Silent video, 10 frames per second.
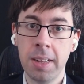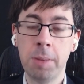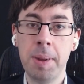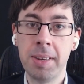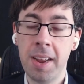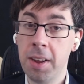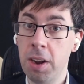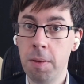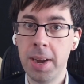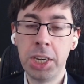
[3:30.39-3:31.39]
It's been taken
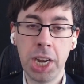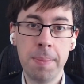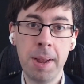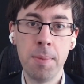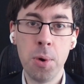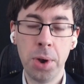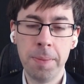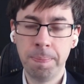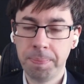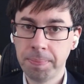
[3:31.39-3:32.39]
over by JP
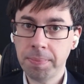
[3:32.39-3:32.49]
Morgan.